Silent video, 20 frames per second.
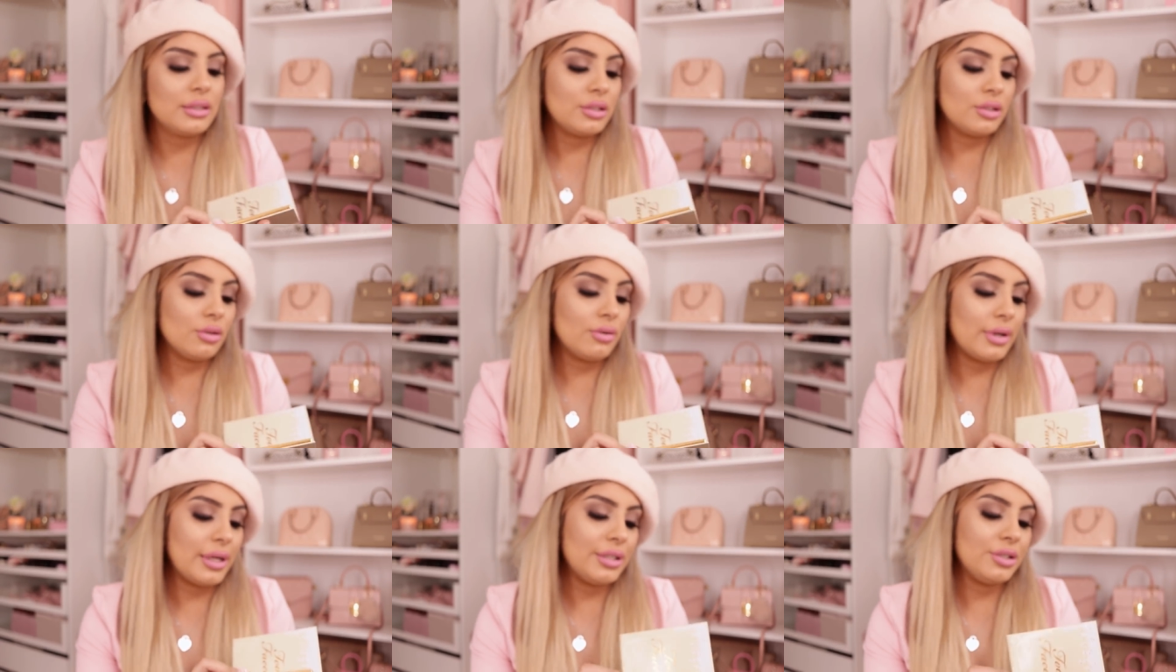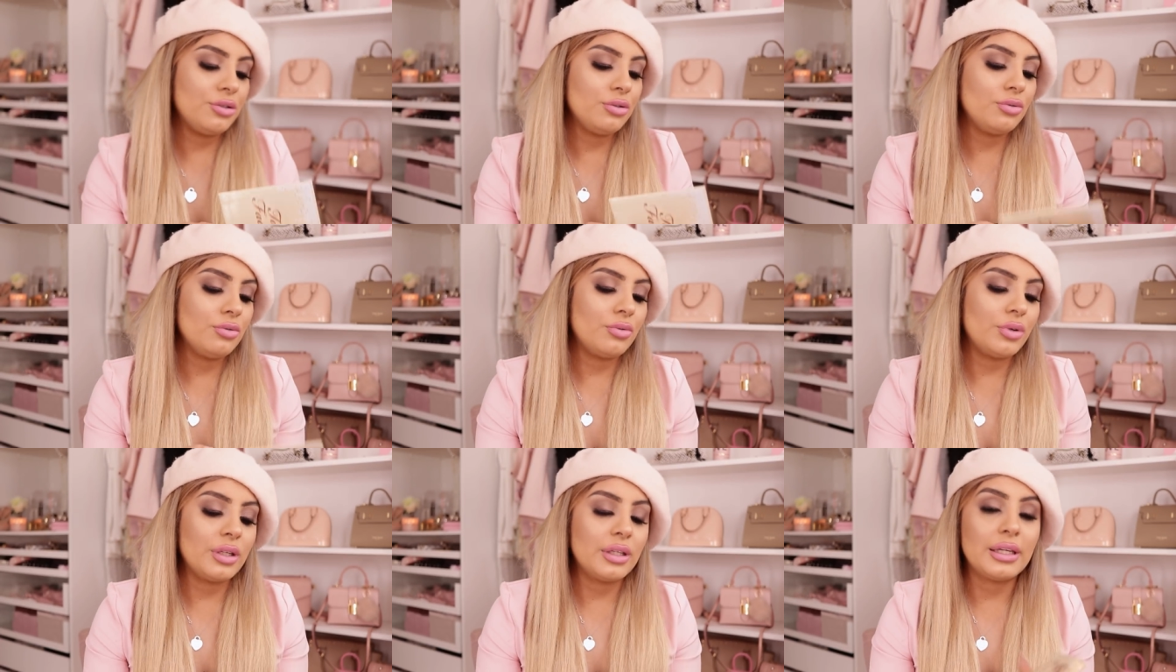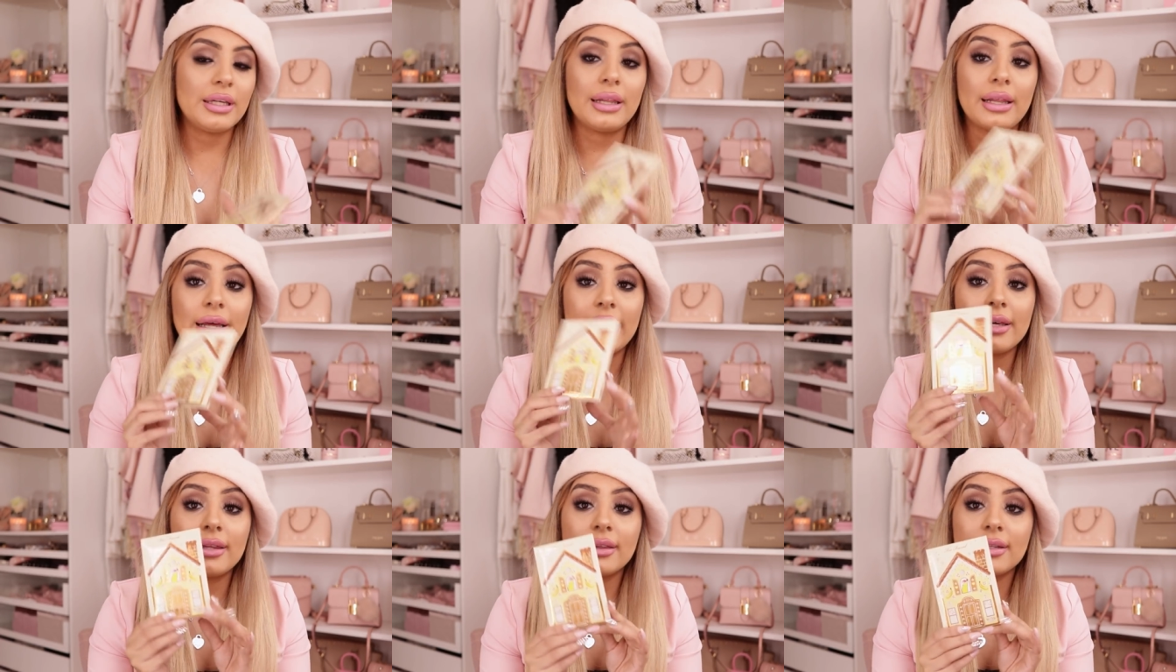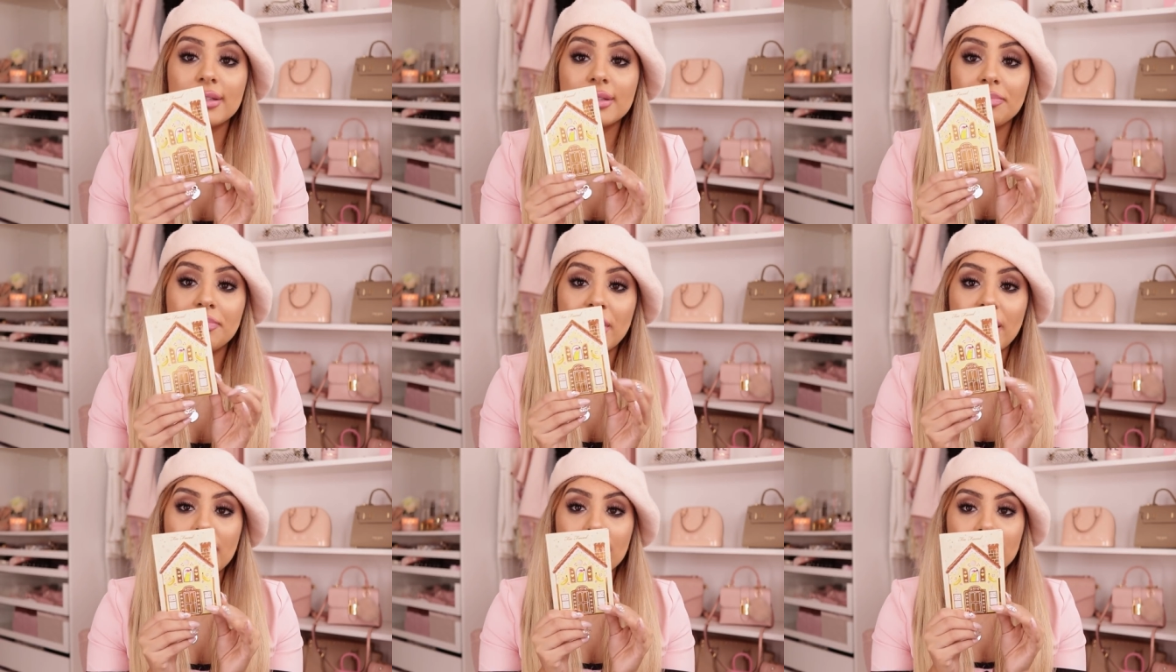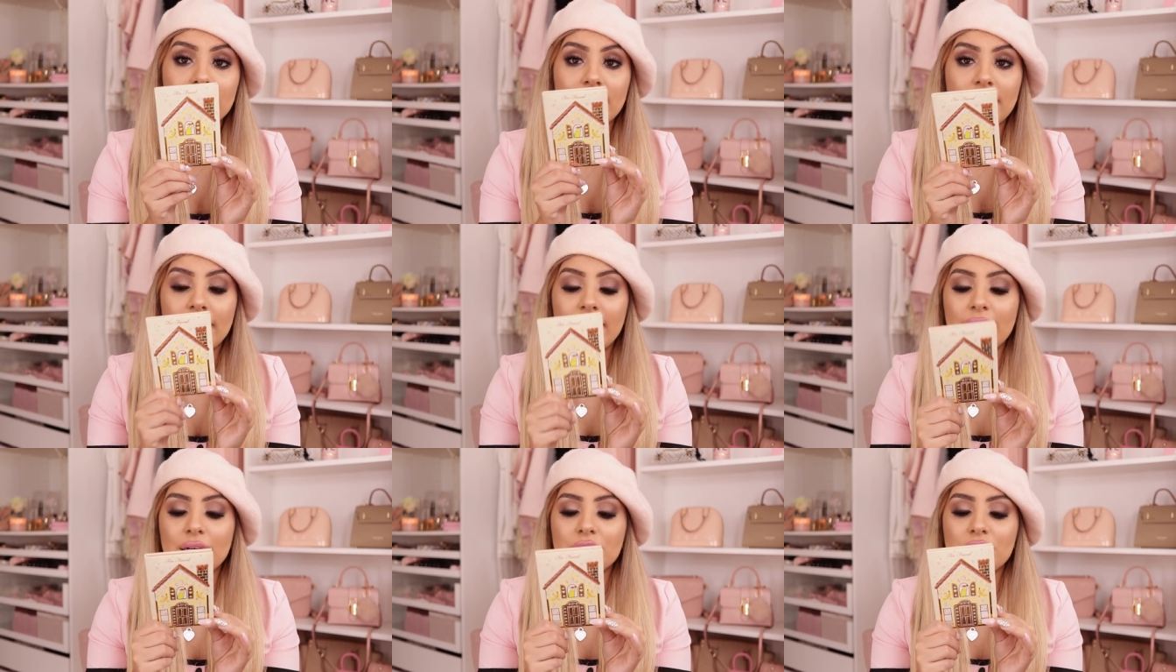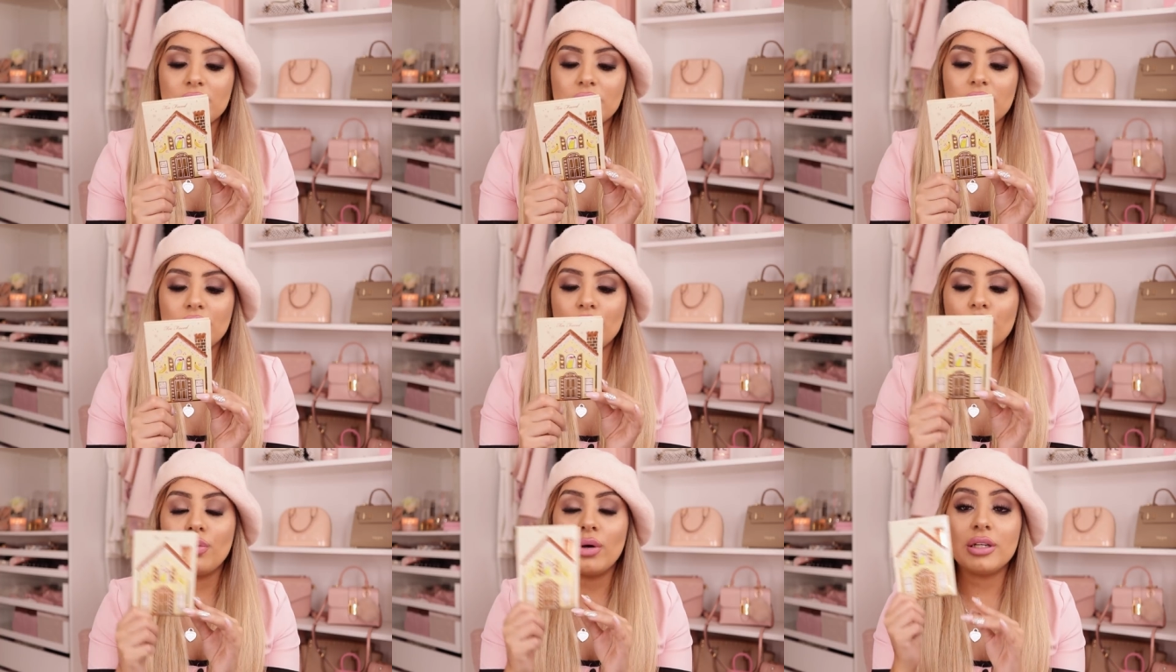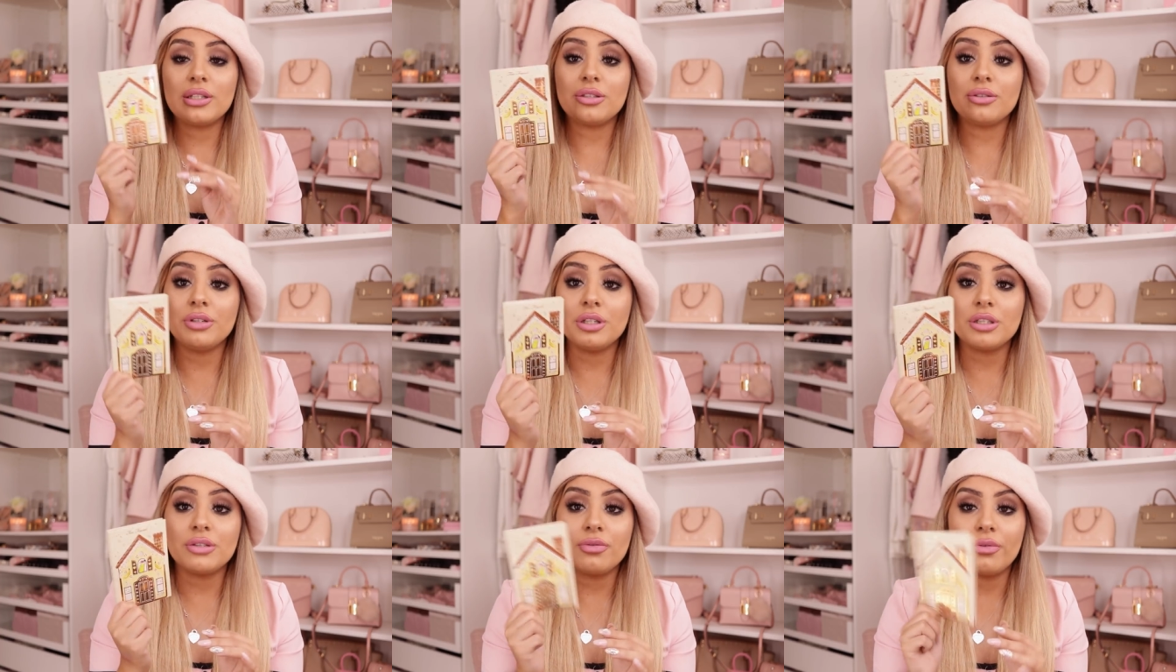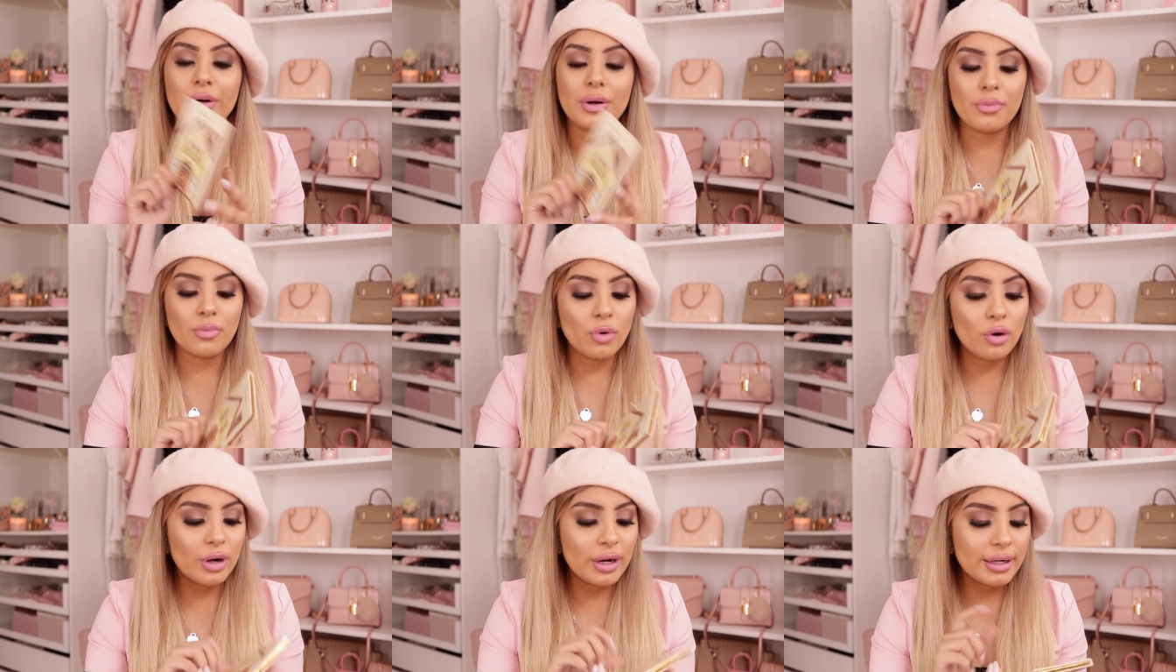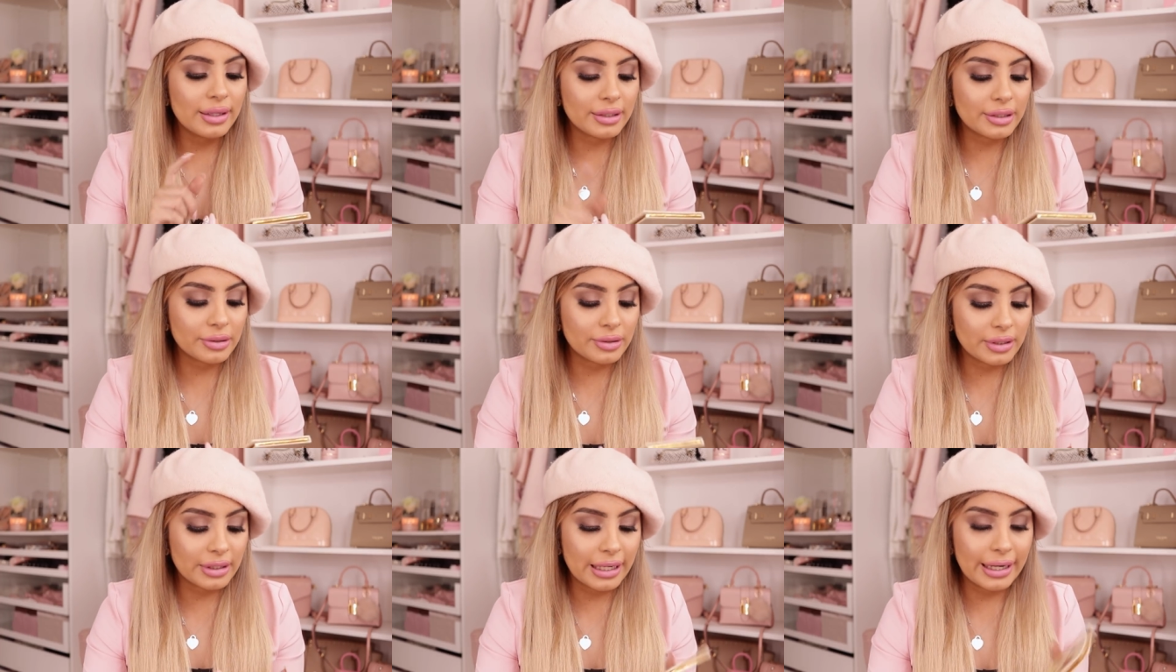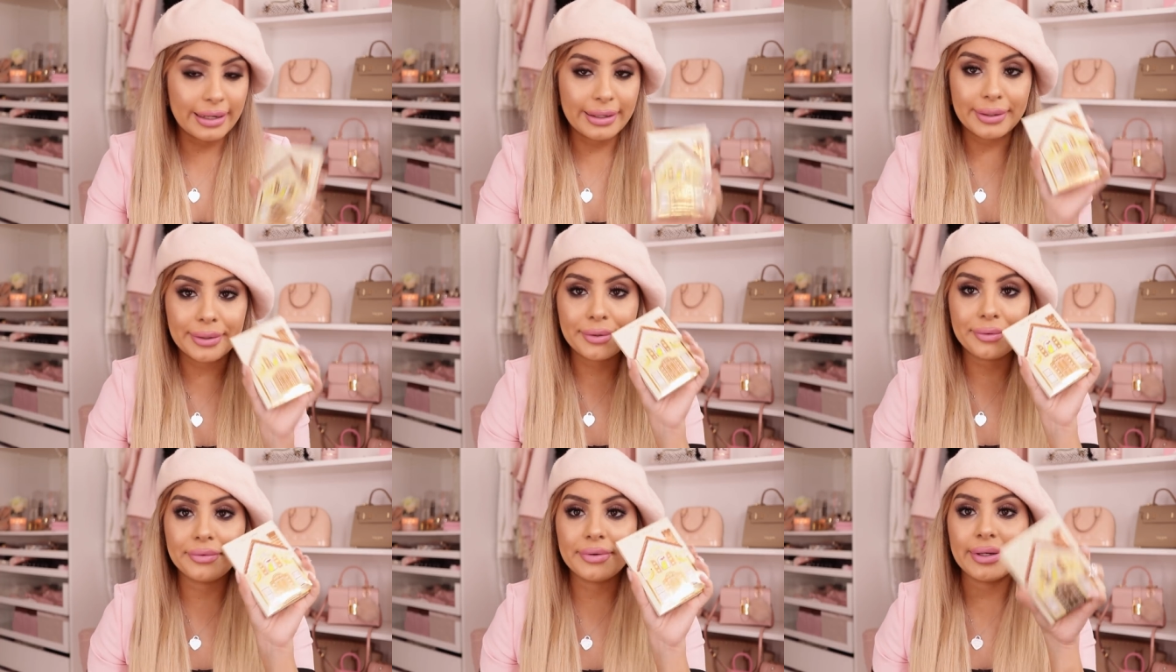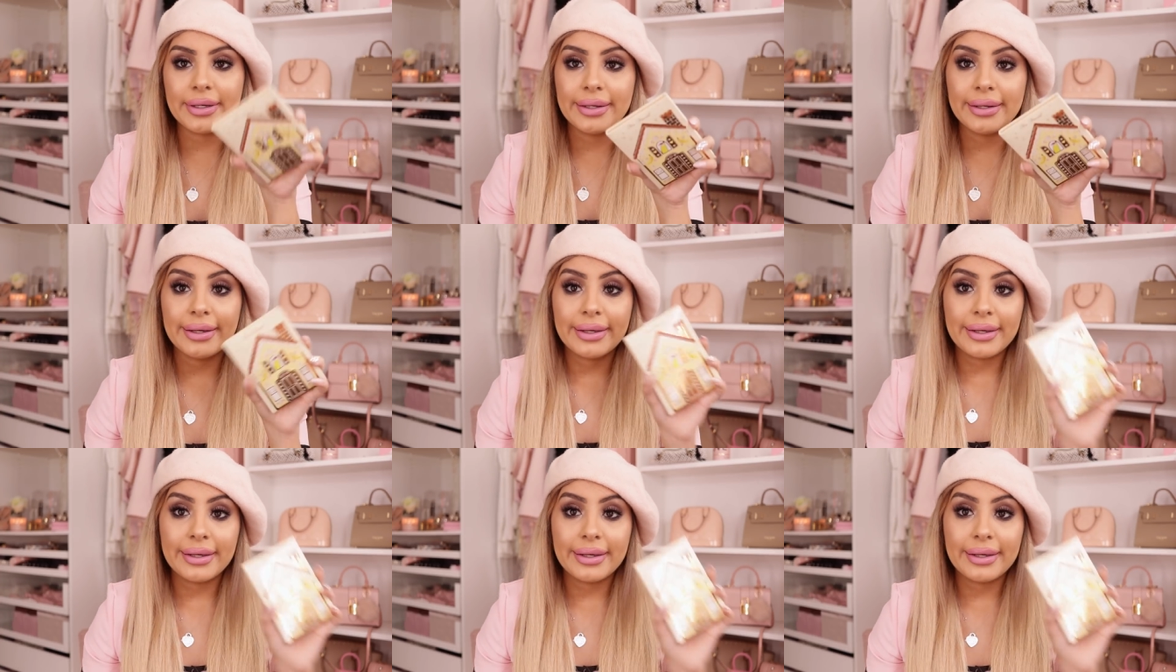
So I do really like this palette. I actually want to reach for it more. This was kind of